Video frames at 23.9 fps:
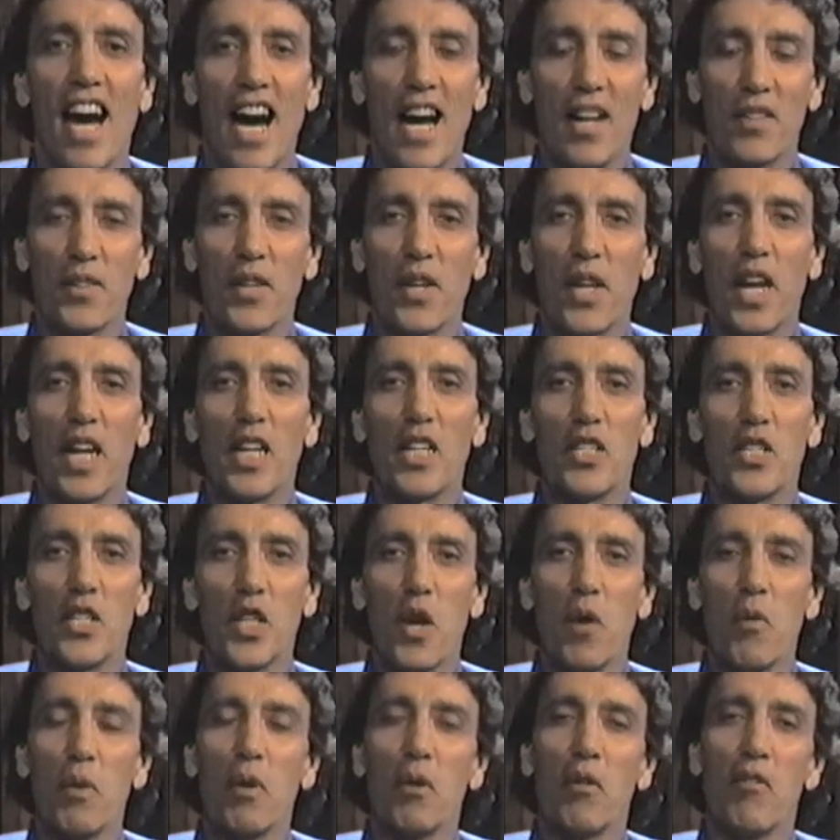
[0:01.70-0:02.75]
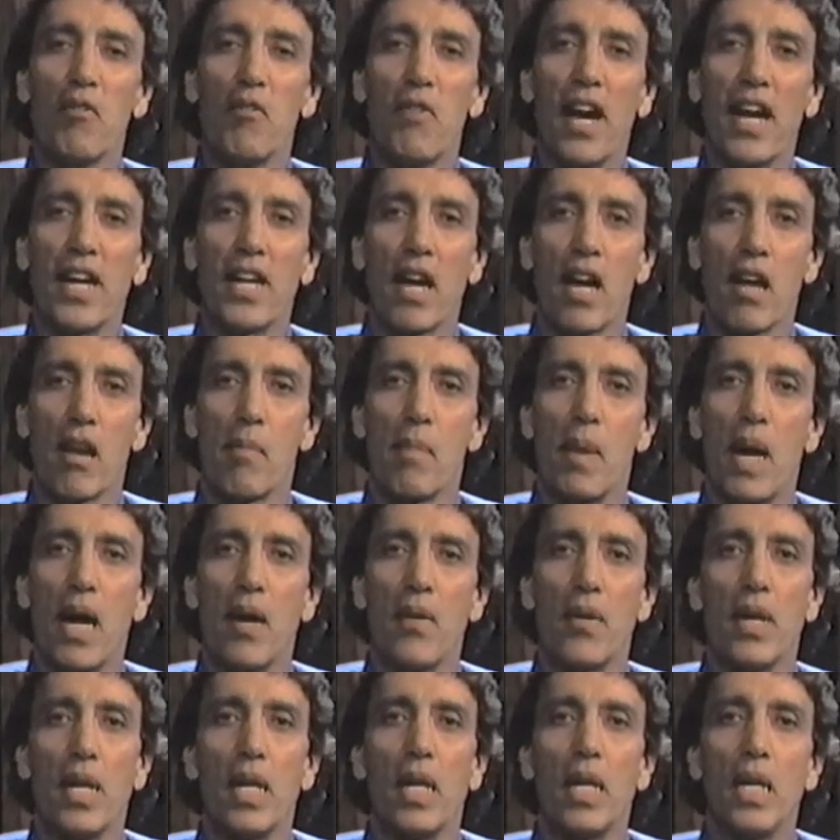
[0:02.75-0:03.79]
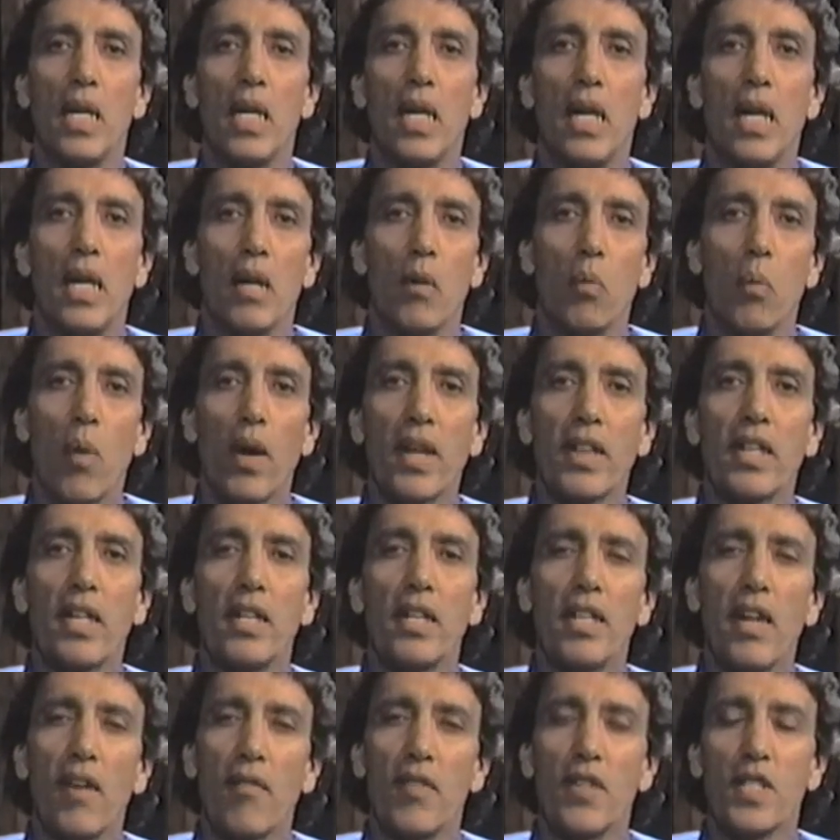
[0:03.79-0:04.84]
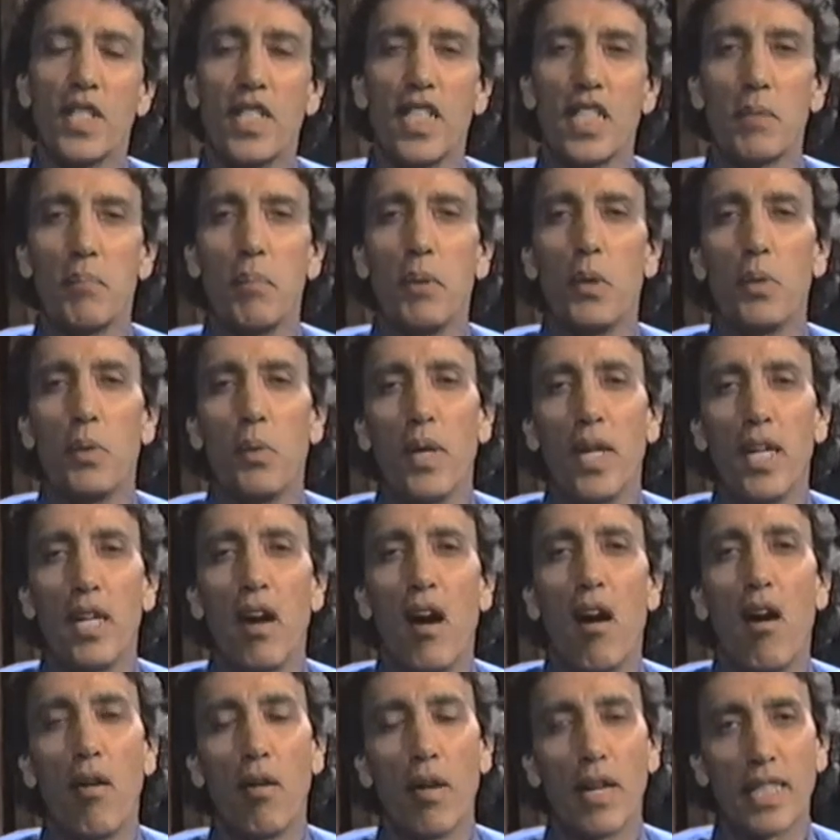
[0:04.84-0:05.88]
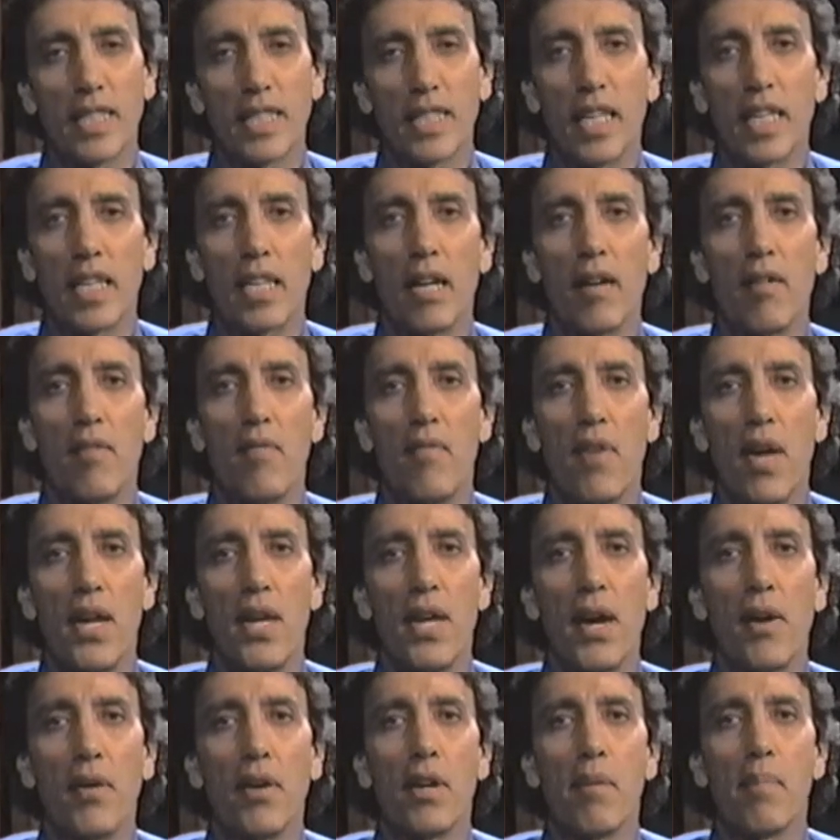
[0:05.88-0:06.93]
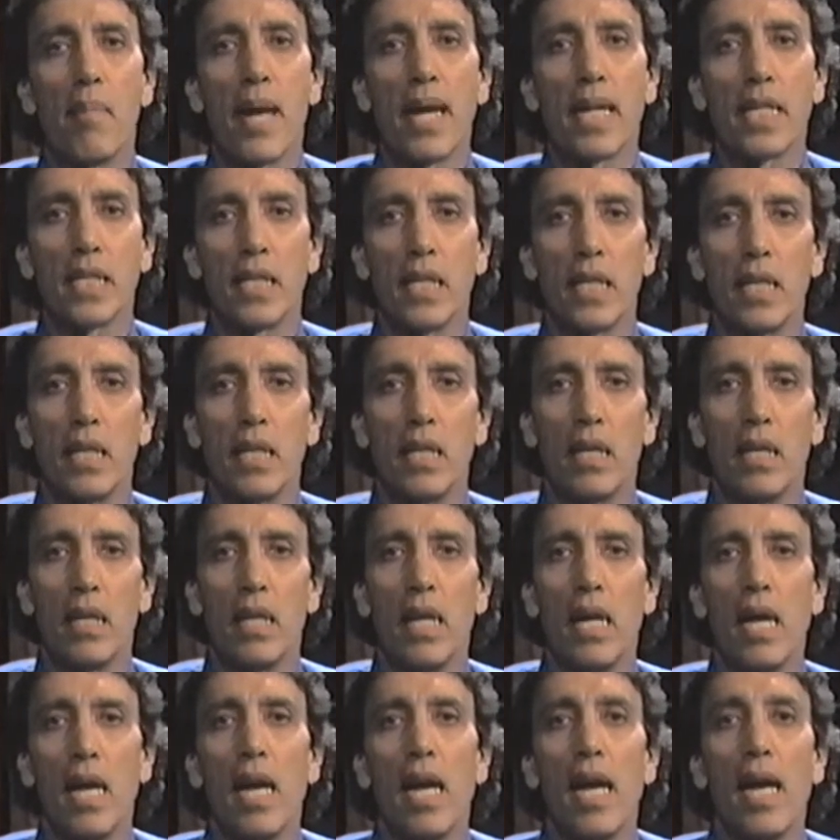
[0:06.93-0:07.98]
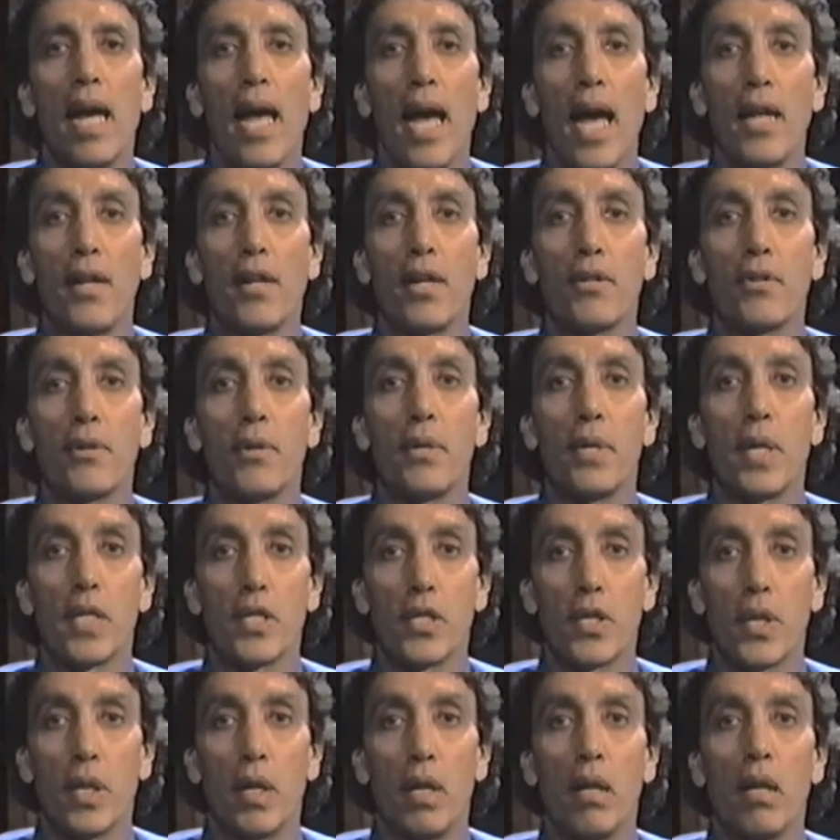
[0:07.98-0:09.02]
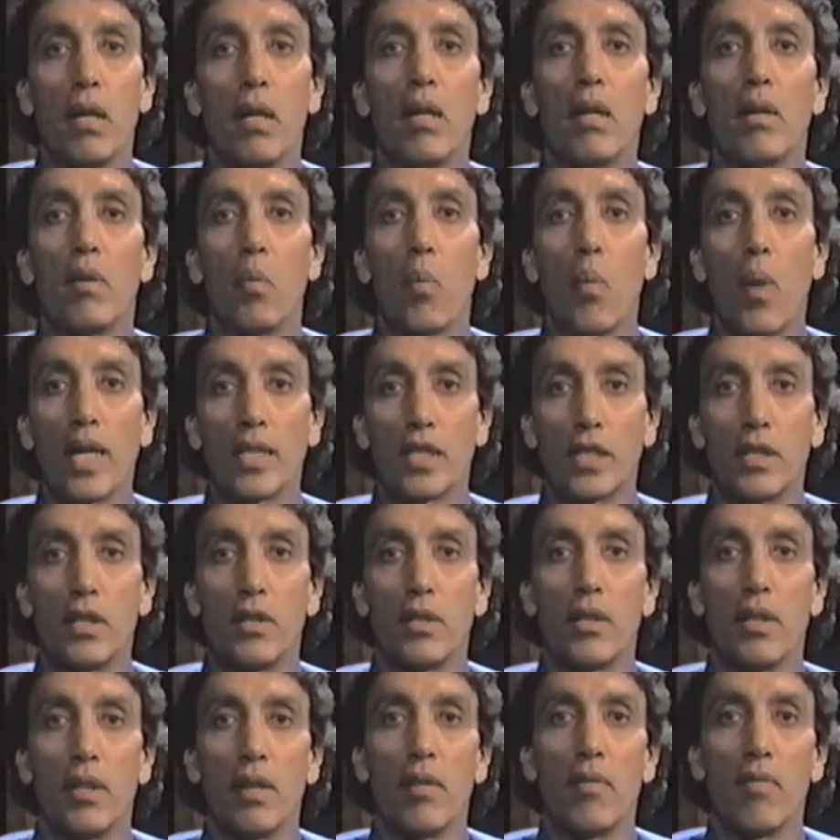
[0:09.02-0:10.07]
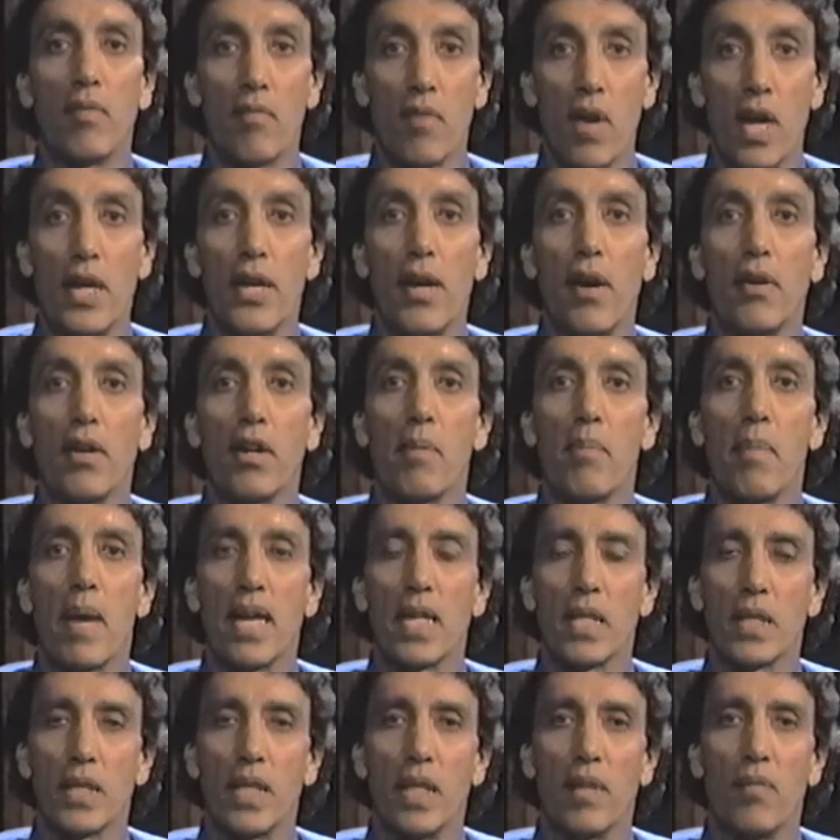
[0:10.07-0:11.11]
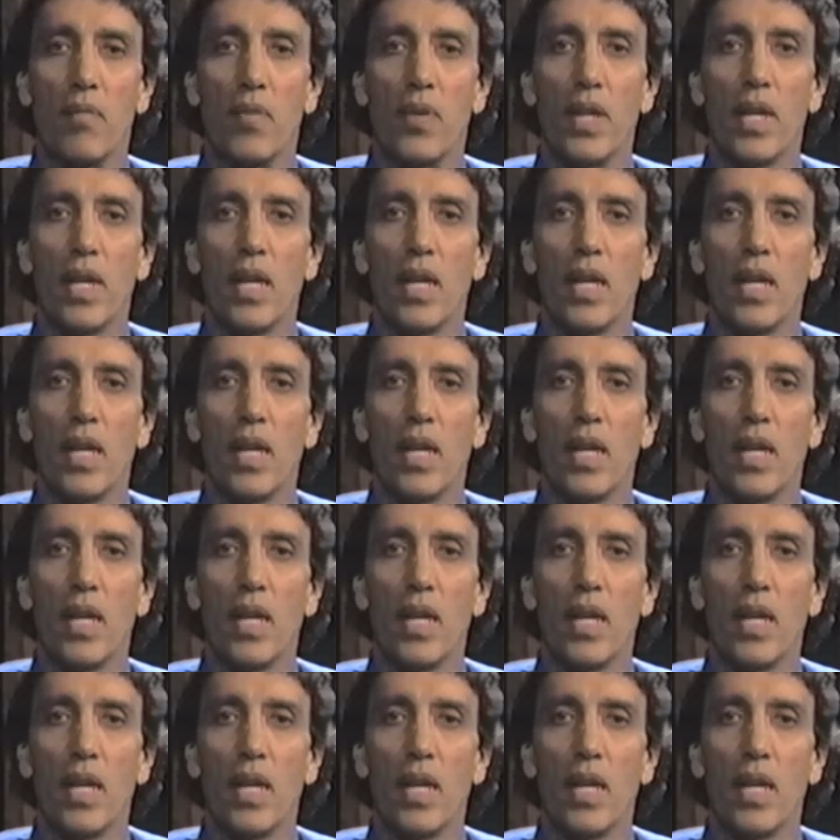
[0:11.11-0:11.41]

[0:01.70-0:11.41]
On today's show, we'll find out about what the difference is between holistic veterinarian medicine and the traditional Western veterinarian medicine.